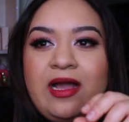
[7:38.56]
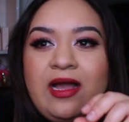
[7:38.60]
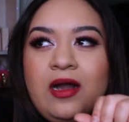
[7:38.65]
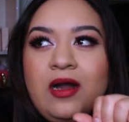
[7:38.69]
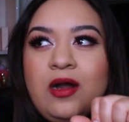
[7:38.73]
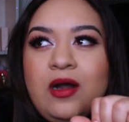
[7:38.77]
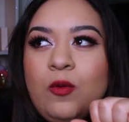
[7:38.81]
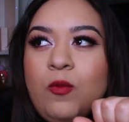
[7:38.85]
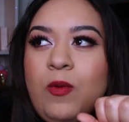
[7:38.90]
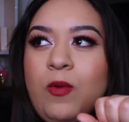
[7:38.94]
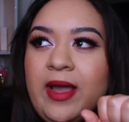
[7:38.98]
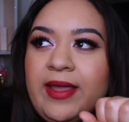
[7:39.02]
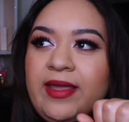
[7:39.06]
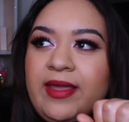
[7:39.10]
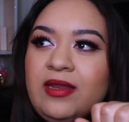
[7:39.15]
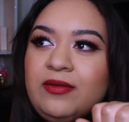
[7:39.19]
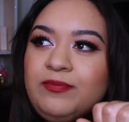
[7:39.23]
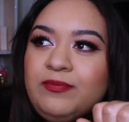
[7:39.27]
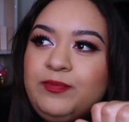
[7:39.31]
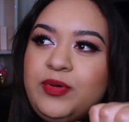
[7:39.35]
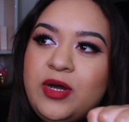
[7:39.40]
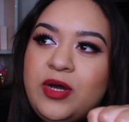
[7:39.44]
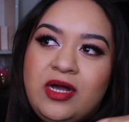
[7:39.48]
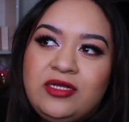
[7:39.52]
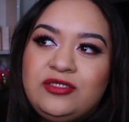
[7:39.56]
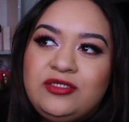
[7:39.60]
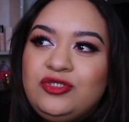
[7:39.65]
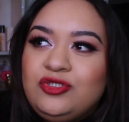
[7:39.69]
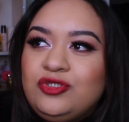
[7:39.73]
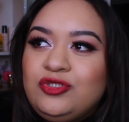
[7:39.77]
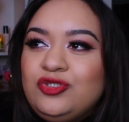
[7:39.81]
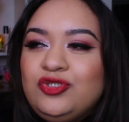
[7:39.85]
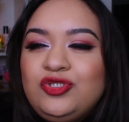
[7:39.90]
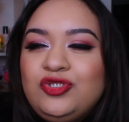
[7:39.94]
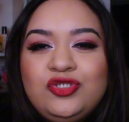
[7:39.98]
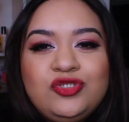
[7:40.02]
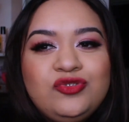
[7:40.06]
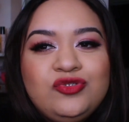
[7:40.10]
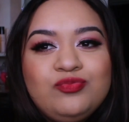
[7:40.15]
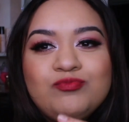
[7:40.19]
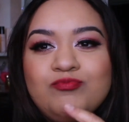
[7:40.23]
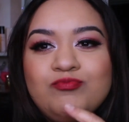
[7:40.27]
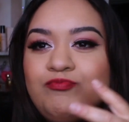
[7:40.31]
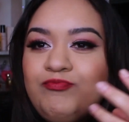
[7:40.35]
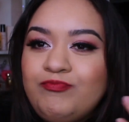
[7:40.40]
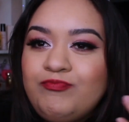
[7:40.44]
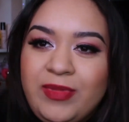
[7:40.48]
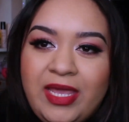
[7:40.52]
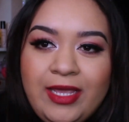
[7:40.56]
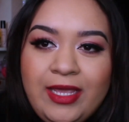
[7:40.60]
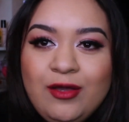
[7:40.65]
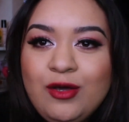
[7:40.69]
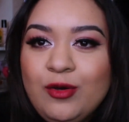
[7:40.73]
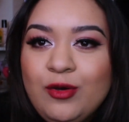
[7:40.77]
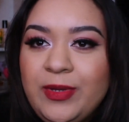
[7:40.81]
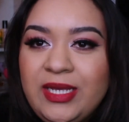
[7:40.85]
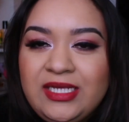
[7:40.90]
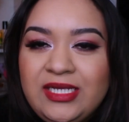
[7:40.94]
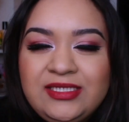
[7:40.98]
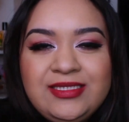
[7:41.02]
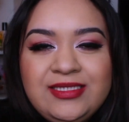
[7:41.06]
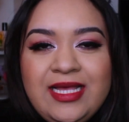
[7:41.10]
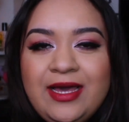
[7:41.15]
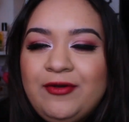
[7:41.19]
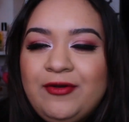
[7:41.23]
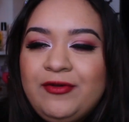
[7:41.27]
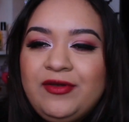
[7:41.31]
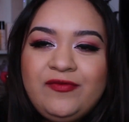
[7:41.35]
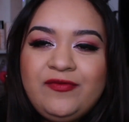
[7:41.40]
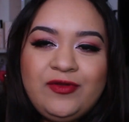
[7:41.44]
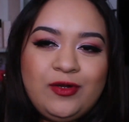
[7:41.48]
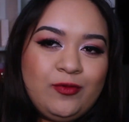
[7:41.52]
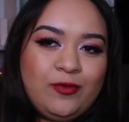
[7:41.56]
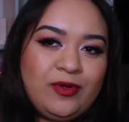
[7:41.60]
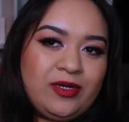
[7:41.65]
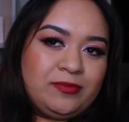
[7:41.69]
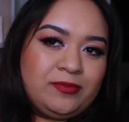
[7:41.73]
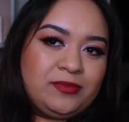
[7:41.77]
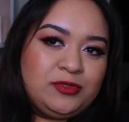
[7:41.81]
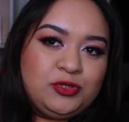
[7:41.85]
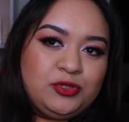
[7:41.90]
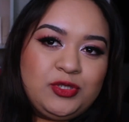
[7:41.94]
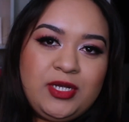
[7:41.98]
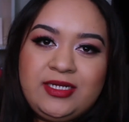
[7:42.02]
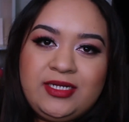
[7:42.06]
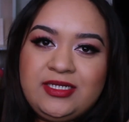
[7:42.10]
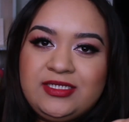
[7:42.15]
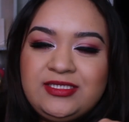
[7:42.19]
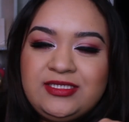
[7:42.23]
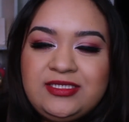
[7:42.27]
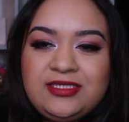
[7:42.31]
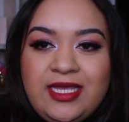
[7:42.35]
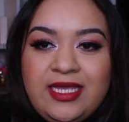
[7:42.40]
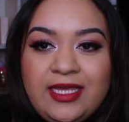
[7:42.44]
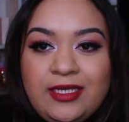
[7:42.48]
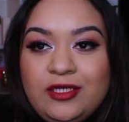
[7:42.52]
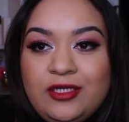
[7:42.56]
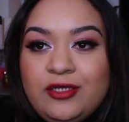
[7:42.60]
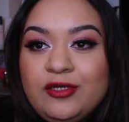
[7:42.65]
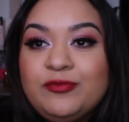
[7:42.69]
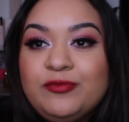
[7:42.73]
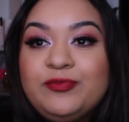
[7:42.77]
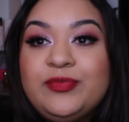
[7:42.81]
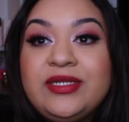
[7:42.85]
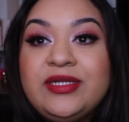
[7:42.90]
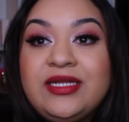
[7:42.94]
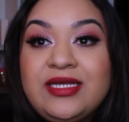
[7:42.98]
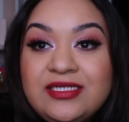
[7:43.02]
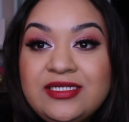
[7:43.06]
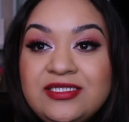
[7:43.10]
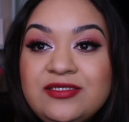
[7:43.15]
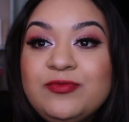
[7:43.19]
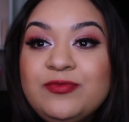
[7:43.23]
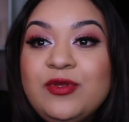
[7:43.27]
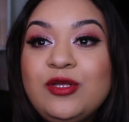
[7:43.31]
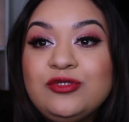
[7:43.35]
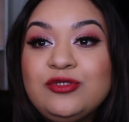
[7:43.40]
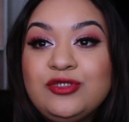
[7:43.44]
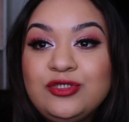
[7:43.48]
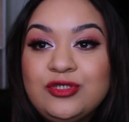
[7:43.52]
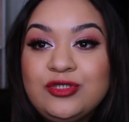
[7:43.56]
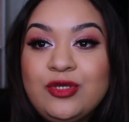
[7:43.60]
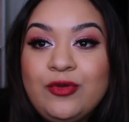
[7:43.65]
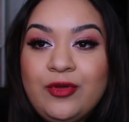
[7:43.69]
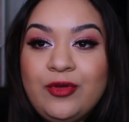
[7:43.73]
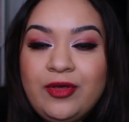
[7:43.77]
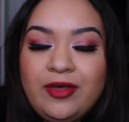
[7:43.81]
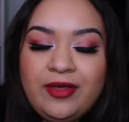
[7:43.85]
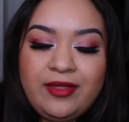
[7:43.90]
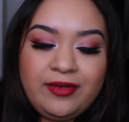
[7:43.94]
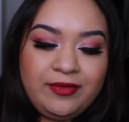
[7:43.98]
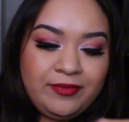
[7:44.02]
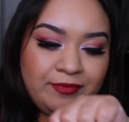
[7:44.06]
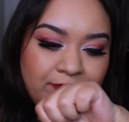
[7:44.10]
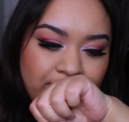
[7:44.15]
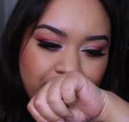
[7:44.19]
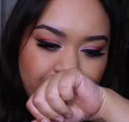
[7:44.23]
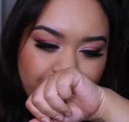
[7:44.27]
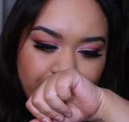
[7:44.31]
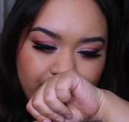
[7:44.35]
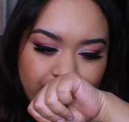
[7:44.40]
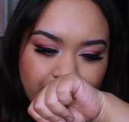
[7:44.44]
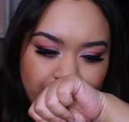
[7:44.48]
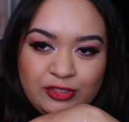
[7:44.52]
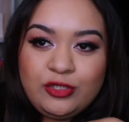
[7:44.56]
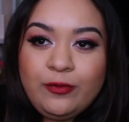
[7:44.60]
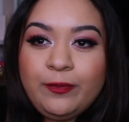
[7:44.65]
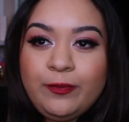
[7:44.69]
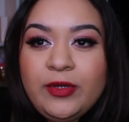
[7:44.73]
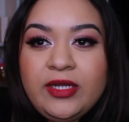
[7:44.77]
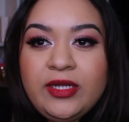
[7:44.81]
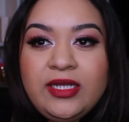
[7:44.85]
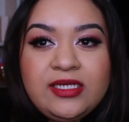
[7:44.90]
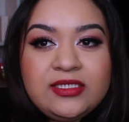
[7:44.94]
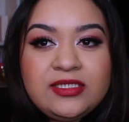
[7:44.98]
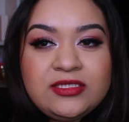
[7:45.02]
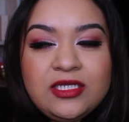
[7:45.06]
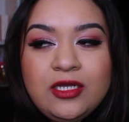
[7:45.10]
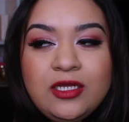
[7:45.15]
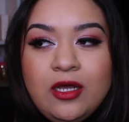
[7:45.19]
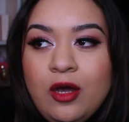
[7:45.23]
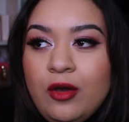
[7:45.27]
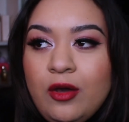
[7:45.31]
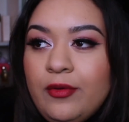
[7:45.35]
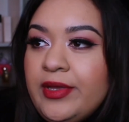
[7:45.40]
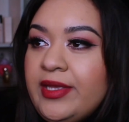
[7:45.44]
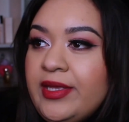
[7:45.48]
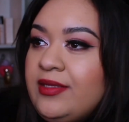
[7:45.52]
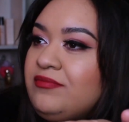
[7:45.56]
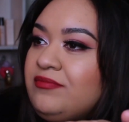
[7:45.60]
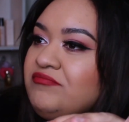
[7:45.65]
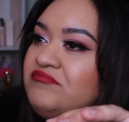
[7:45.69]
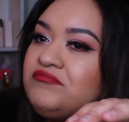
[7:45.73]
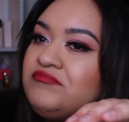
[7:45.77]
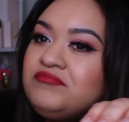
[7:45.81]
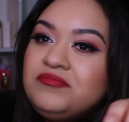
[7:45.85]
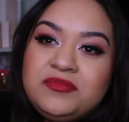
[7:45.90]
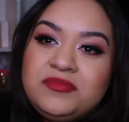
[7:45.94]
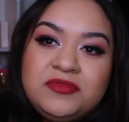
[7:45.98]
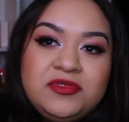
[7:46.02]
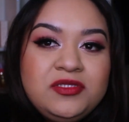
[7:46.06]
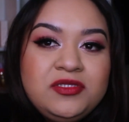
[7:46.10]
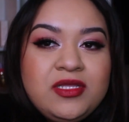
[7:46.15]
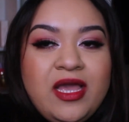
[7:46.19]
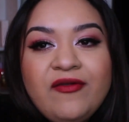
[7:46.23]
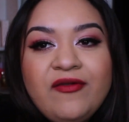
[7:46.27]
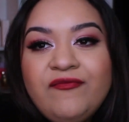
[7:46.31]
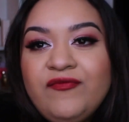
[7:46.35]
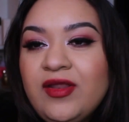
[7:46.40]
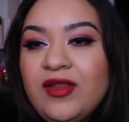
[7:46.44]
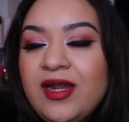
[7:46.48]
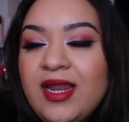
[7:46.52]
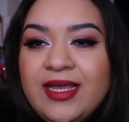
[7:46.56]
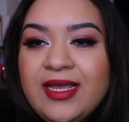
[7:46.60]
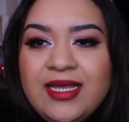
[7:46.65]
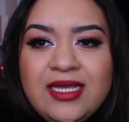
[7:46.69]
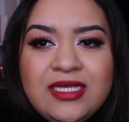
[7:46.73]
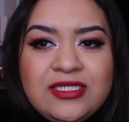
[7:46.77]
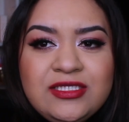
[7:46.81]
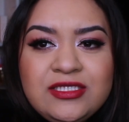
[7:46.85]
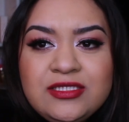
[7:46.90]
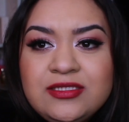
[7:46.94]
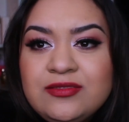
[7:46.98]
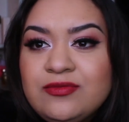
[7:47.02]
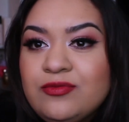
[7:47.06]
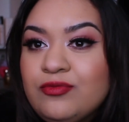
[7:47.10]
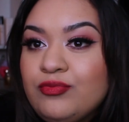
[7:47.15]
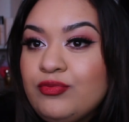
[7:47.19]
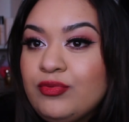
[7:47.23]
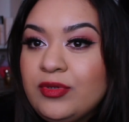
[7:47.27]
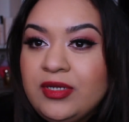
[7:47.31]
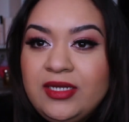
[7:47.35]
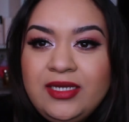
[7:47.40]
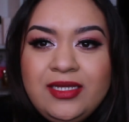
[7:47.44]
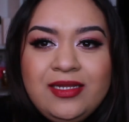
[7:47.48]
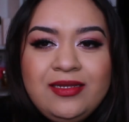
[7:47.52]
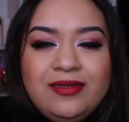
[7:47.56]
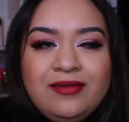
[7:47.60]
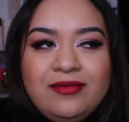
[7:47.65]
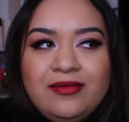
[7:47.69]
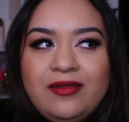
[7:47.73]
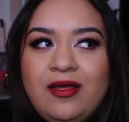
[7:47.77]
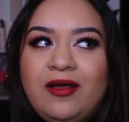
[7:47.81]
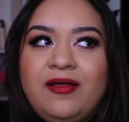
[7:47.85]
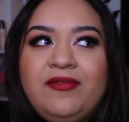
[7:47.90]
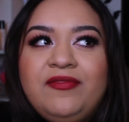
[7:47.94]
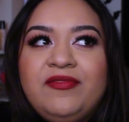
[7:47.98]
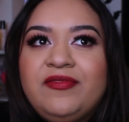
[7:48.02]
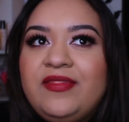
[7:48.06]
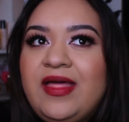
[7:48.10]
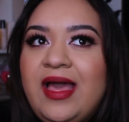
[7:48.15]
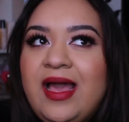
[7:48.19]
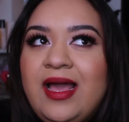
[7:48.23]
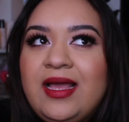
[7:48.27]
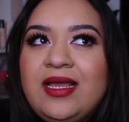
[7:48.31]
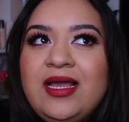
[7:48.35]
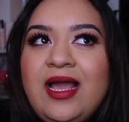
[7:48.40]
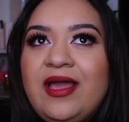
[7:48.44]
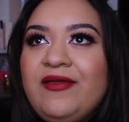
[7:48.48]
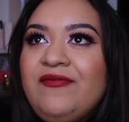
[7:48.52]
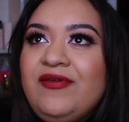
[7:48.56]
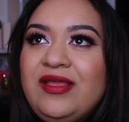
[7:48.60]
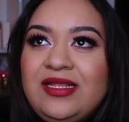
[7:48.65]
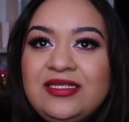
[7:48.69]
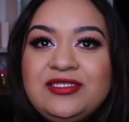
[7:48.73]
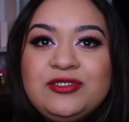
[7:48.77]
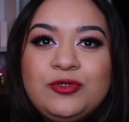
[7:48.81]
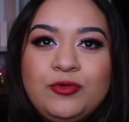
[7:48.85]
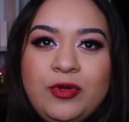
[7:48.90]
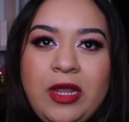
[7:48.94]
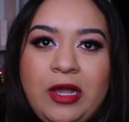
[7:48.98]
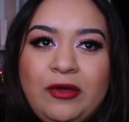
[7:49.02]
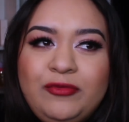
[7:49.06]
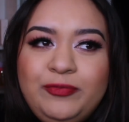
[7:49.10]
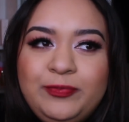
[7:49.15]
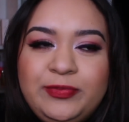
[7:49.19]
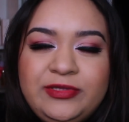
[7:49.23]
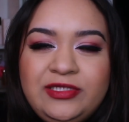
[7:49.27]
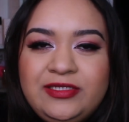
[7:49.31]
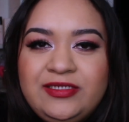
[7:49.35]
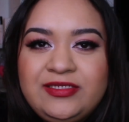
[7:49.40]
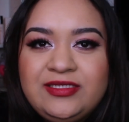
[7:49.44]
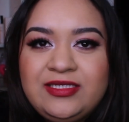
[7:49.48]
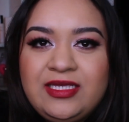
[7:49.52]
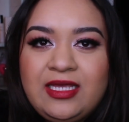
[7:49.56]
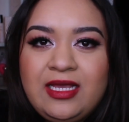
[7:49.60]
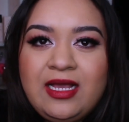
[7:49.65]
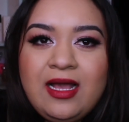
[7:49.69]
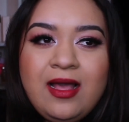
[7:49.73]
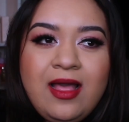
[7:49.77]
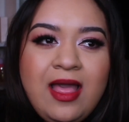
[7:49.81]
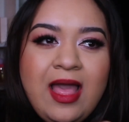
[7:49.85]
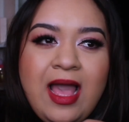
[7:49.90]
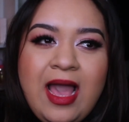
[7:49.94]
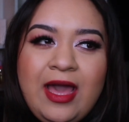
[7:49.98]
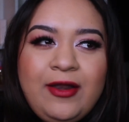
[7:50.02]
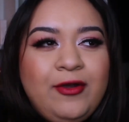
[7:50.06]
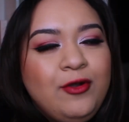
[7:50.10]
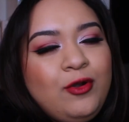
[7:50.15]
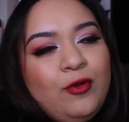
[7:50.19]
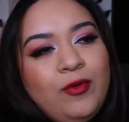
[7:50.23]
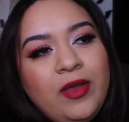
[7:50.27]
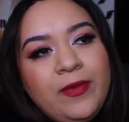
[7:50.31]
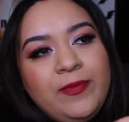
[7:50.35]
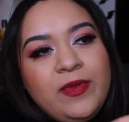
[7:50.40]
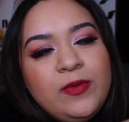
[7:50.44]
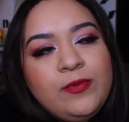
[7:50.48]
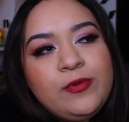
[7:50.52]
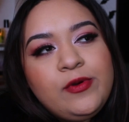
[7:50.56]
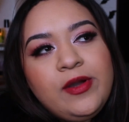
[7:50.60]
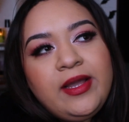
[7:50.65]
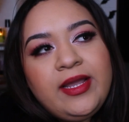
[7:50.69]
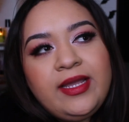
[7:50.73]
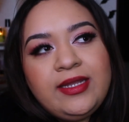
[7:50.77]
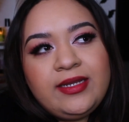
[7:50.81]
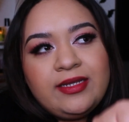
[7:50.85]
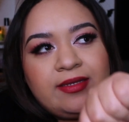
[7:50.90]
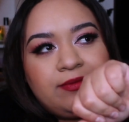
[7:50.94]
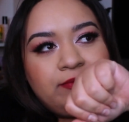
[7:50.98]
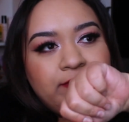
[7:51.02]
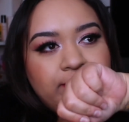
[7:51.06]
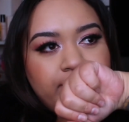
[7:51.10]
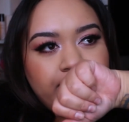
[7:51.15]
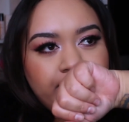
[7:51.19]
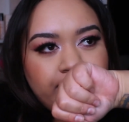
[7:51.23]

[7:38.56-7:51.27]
Hawaiian punch mango based. I don't even know what I'm trying to say here, but it smells so good. Super easygoing. I feel like it's really not that, I mean, it's crowd pleasing. I don't know why people hate it.